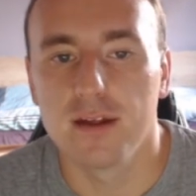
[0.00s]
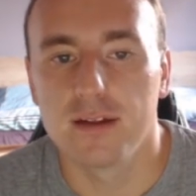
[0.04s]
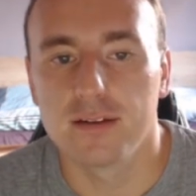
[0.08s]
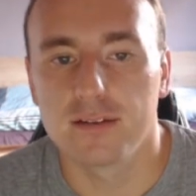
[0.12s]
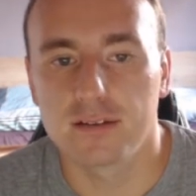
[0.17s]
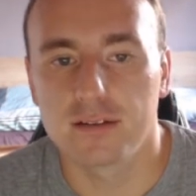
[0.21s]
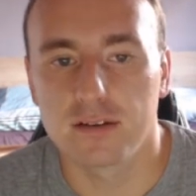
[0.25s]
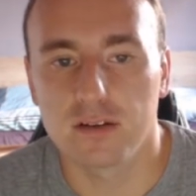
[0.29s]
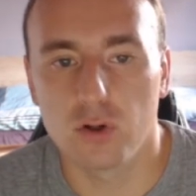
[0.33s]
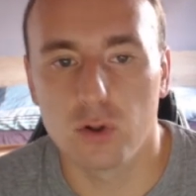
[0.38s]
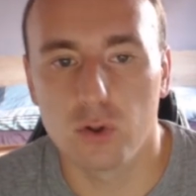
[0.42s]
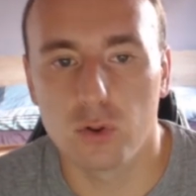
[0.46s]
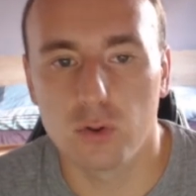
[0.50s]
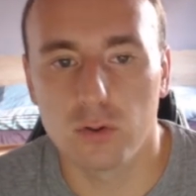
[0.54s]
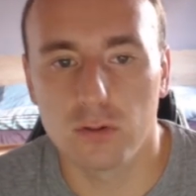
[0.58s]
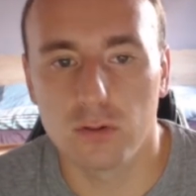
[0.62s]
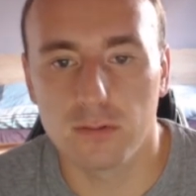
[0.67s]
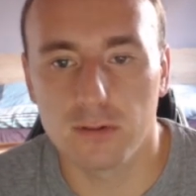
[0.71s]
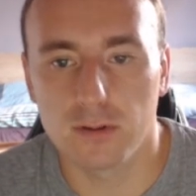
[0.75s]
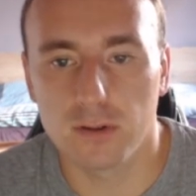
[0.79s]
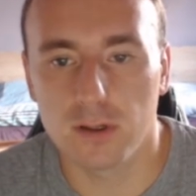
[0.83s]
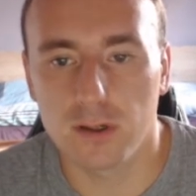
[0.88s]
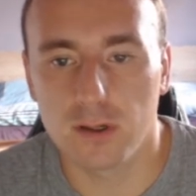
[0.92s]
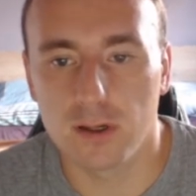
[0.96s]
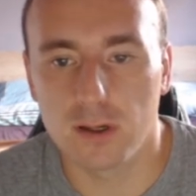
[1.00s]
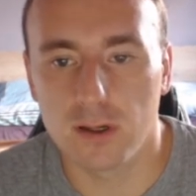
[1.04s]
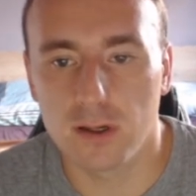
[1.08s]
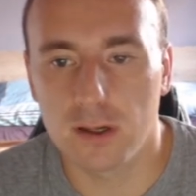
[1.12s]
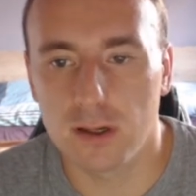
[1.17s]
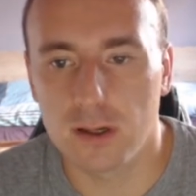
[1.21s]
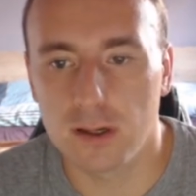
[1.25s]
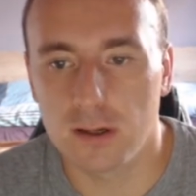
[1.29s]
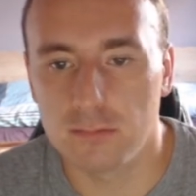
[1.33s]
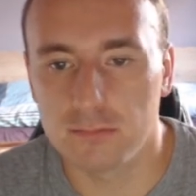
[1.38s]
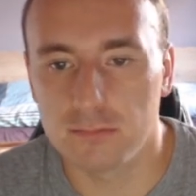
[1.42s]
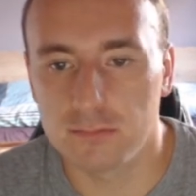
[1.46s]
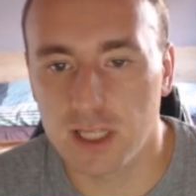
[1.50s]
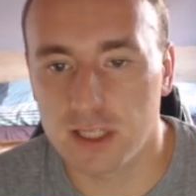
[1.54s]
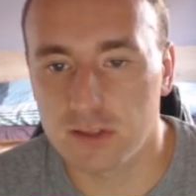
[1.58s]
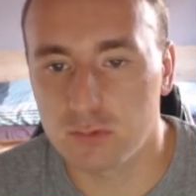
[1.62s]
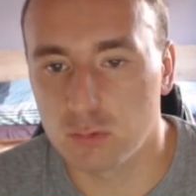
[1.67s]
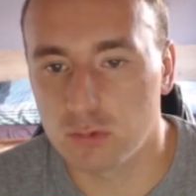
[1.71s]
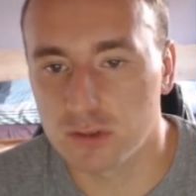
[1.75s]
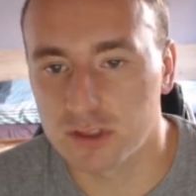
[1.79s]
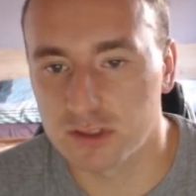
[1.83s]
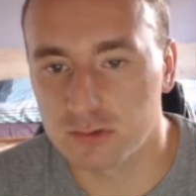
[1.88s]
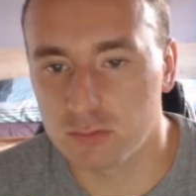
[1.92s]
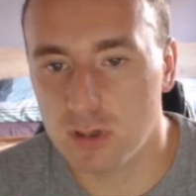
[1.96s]
So
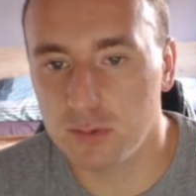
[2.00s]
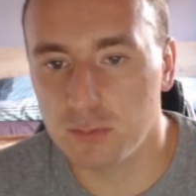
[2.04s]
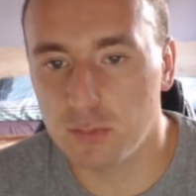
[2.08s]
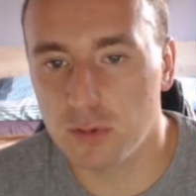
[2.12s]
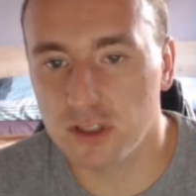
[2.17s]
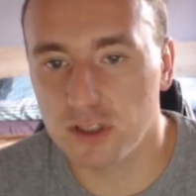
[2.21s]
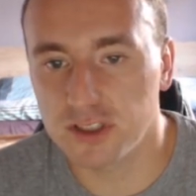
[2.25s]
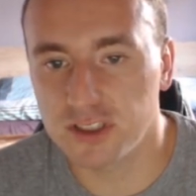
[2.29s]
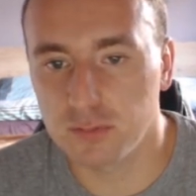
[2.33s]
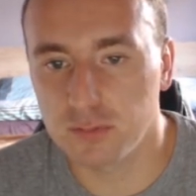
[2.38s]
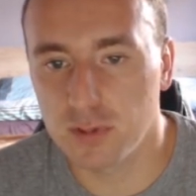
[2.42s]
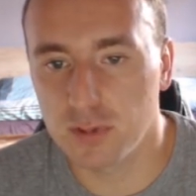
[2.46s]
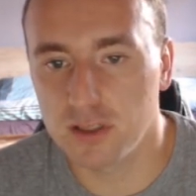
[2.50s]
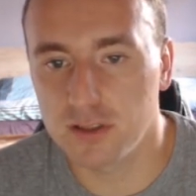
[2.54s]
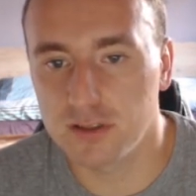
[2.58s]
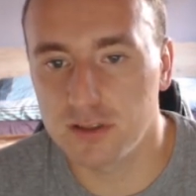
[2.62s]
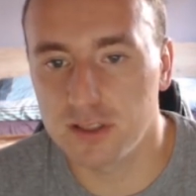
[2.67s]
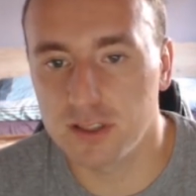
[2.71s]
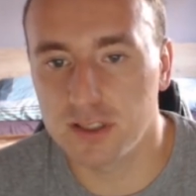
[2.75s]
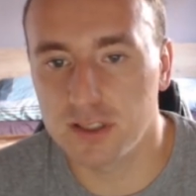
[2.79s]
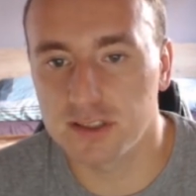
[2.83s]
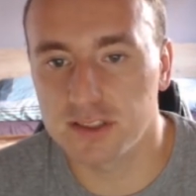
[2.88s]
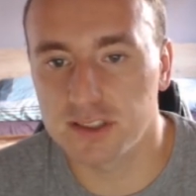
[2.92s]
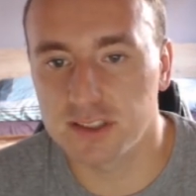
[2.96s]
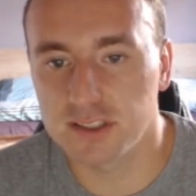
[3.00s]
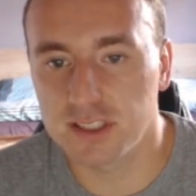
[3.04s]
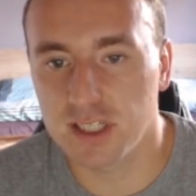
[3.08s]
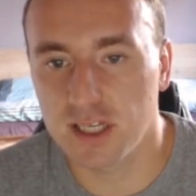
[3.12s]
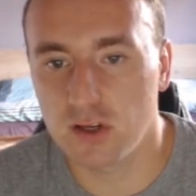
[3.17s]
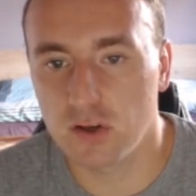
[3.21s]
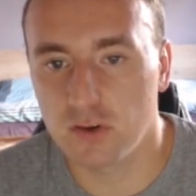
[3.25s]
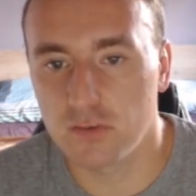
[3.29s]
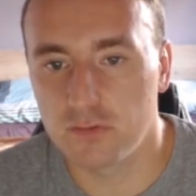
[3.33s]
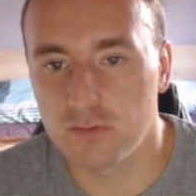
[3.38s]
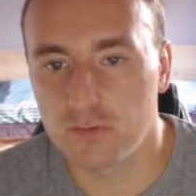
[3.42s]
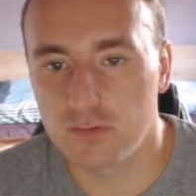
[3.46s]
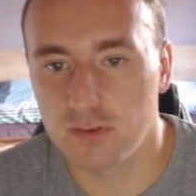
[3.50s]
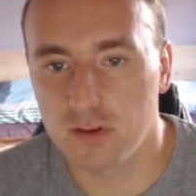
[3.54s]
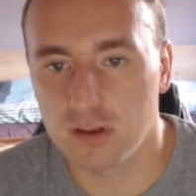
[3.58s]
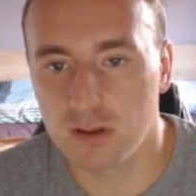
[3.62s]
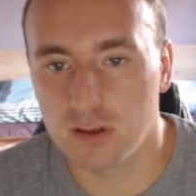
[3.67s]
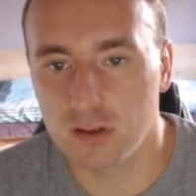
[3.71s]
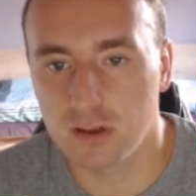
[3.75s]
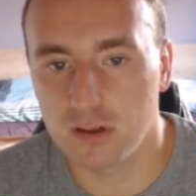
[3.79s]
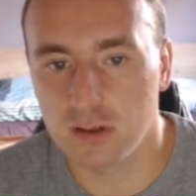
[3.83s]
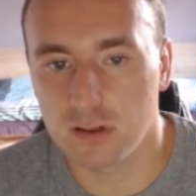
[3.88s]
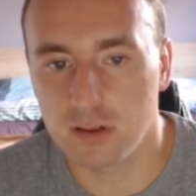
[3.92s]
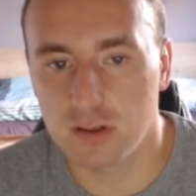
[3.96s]
that was one possibility. Instead of
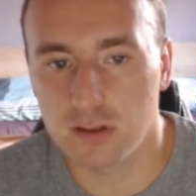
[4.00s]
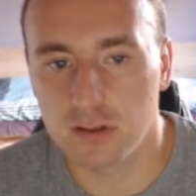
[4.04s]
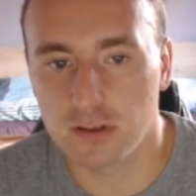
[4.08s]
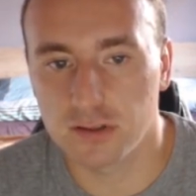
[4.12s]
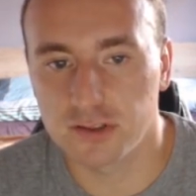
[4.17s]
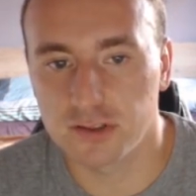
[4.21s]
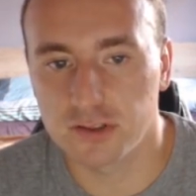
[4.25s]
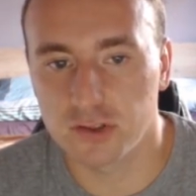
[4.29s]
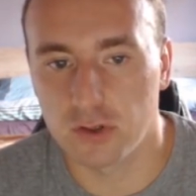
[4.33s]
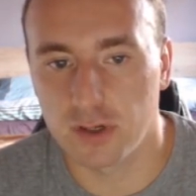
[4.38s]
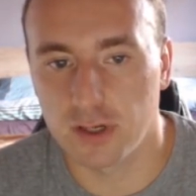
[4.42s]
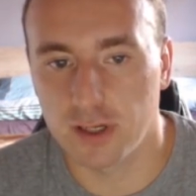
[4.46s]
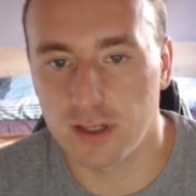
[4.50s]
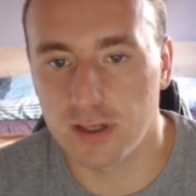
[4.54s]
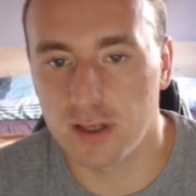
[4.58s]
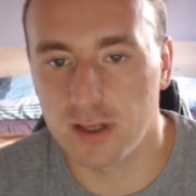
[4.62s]
sorry,